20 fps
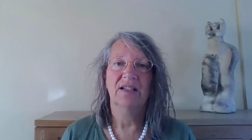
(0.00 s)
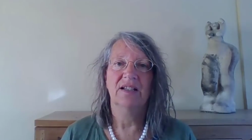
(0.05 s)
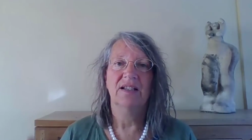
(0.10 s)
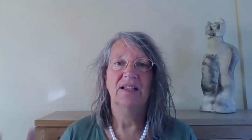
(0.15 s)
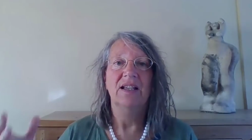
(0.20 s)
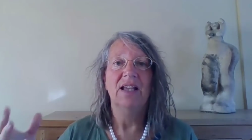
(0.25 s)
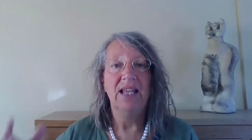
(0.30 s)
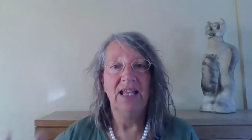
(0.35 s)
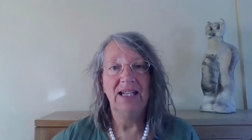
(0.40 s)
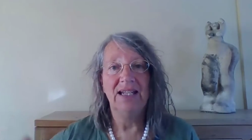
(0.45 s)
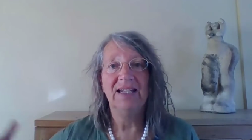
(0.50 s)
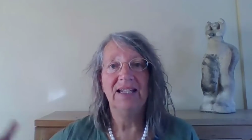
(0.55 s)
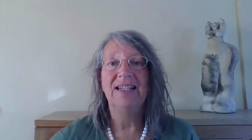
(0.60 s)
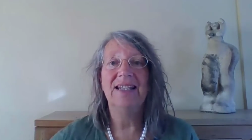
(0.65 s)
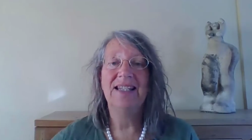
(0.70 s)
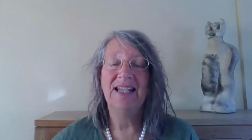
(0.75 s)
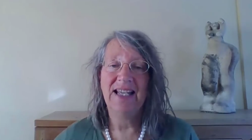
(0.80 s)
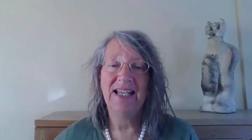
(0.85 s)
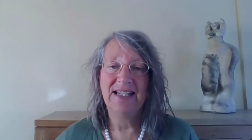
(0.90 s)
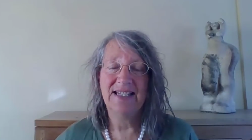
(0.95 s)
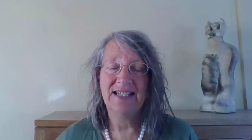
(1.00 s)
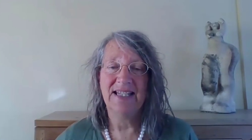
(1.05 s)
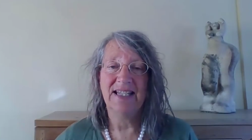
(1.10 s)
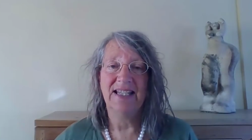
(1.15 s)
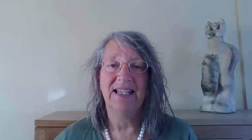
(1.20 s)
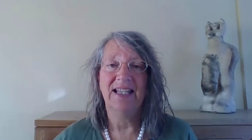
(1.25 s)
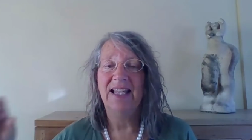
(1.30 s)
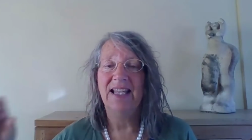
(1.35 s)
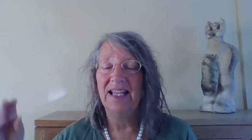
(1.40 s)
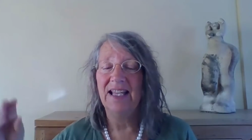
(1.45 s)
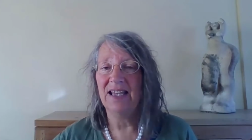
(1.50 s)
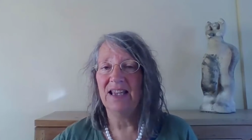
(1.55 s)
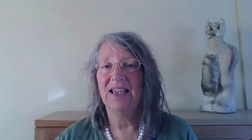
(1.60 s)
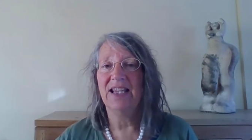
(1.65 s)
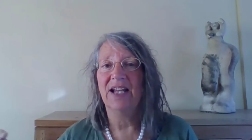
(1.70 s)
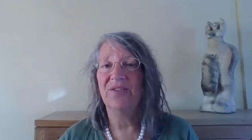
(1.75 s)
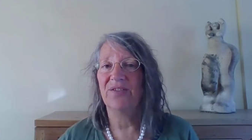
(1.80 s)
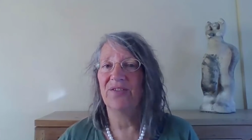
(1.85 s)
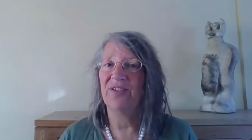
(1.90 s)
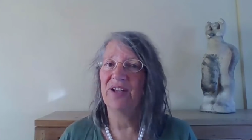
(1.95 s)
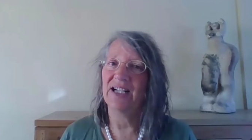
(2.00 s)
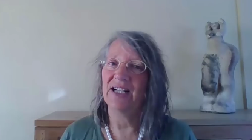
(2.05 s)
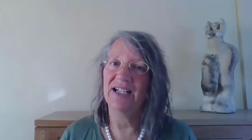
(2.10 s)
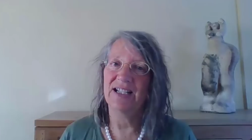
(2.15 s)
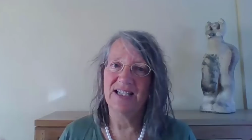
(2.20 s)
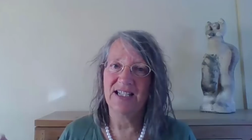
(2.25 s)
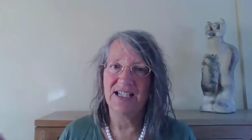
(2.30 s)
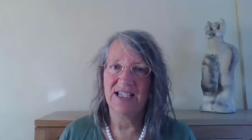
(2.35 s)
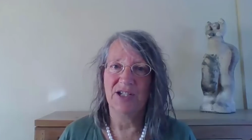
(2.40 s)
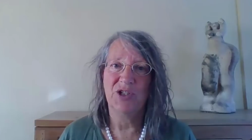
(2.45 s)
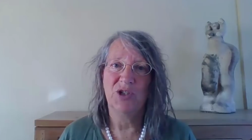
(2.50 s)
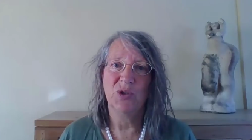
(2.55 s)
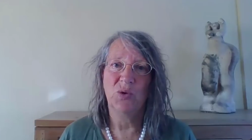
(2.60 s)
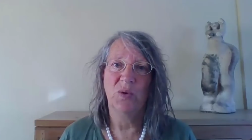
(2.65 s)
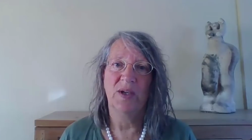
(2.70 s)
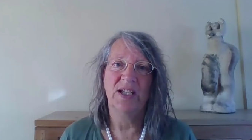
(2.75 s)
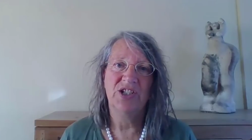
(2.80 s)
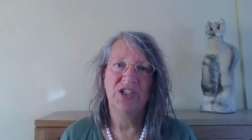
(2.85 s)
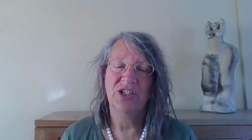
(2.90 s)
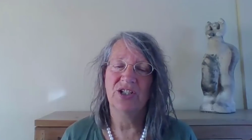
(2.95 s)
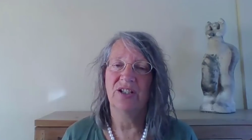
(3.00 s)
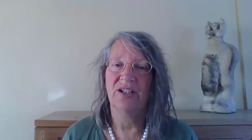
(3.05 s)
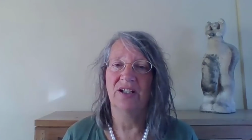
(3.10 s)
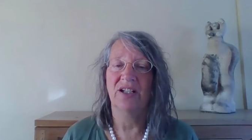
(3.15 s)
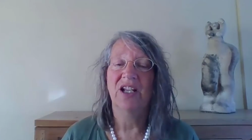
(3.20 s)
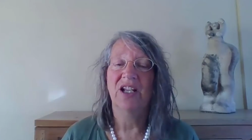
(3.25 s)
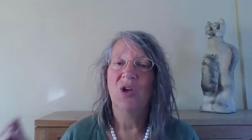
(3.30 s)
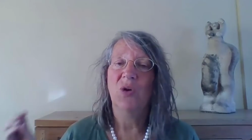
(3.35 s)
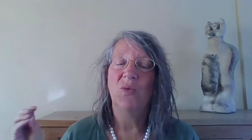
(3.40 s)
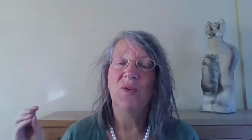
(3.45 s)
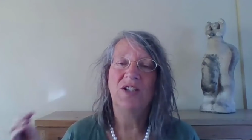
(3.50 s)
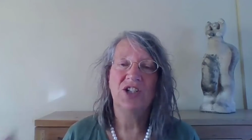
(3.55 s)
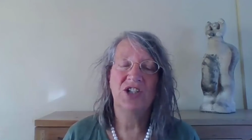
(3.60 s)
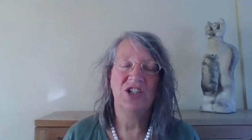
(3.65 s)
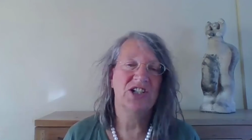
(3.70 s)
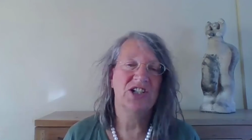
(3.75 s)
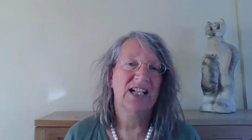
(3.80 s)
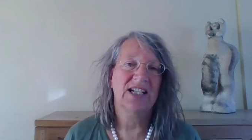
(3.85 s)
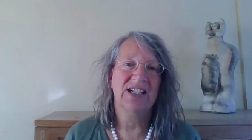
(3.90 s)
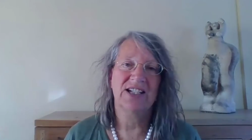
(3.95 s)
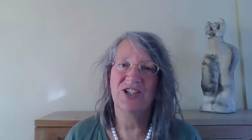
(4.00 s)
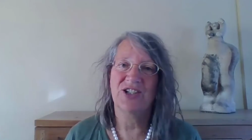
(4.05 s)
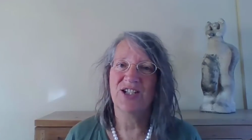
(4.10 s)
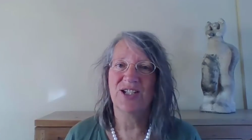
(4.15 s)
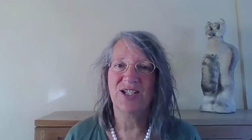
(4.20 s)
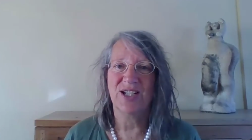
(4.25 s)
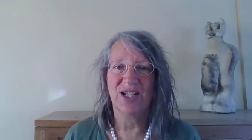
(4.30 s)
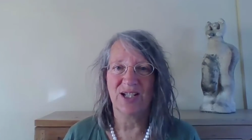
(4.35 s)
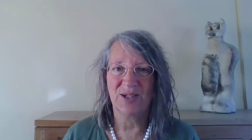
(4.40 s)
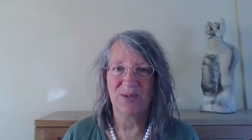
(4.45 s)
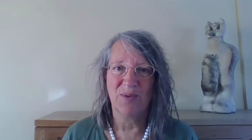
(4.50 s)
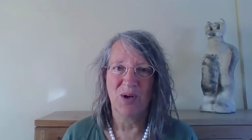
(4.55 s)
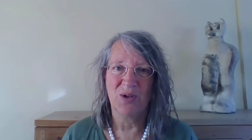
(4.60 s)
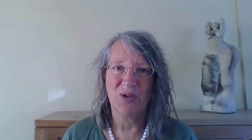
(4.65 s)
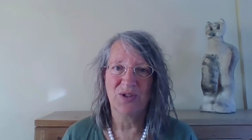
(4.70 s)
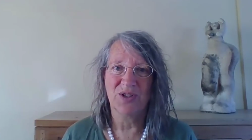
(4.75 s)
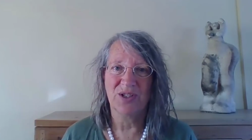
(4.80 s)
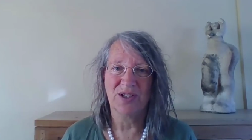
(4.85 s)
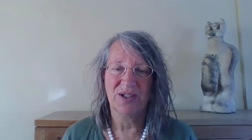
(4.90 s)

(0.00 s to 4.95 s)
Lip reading: In dating, in that very situation which challenges us most.